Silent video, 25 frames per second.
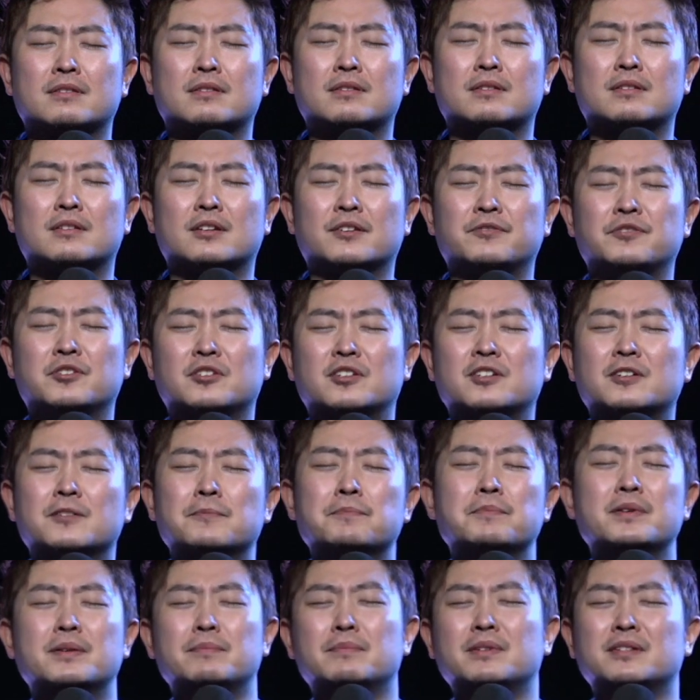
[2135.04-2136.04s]
if your
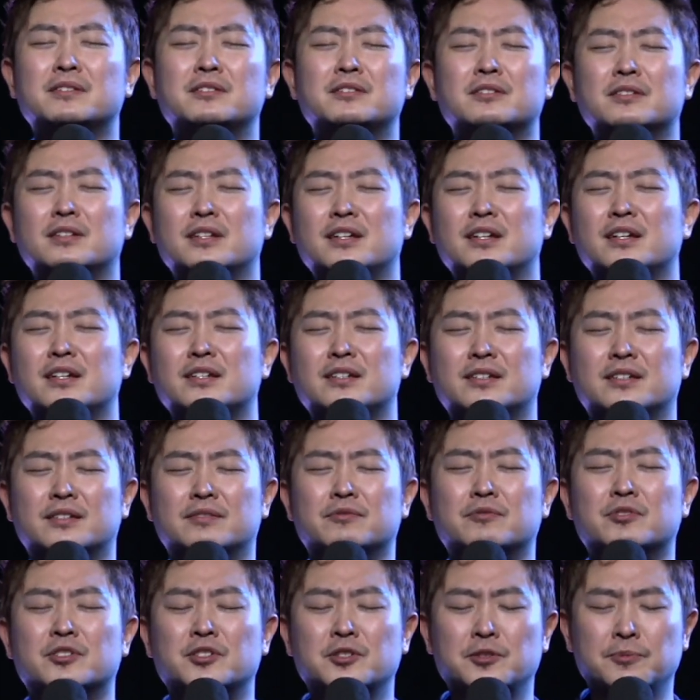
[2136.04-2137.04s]
commitment today in
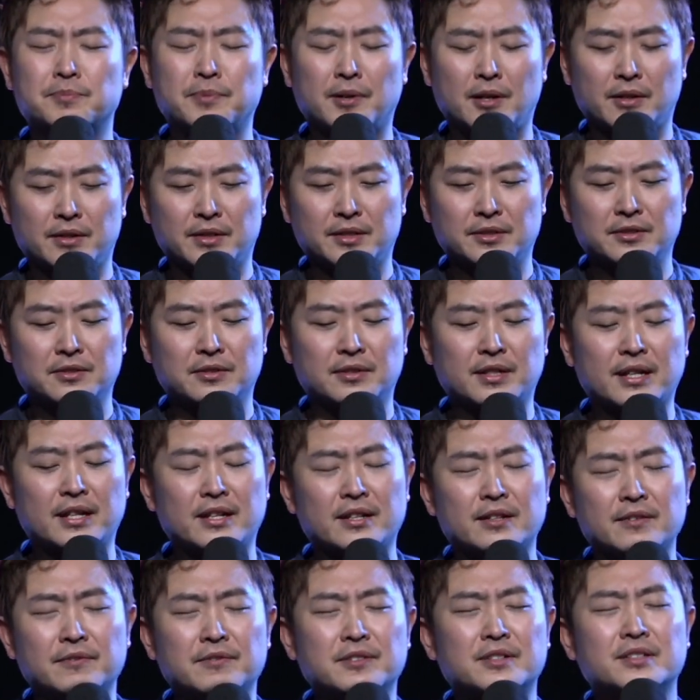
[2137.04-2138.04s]
responding to that
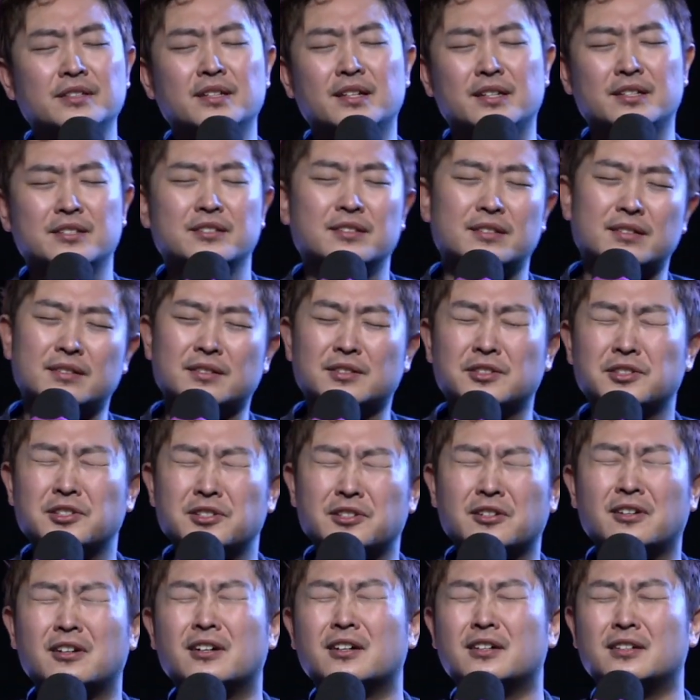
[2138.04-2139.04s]
invitation is,
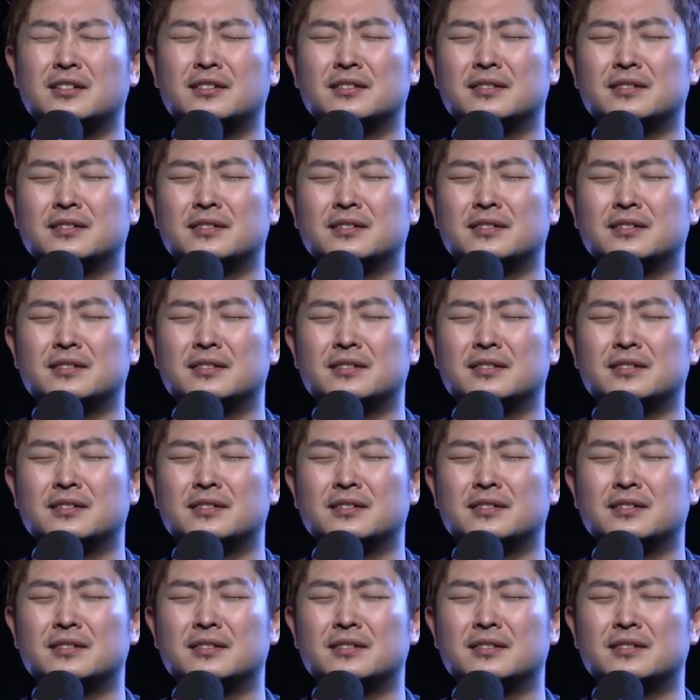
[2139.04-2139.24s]
God,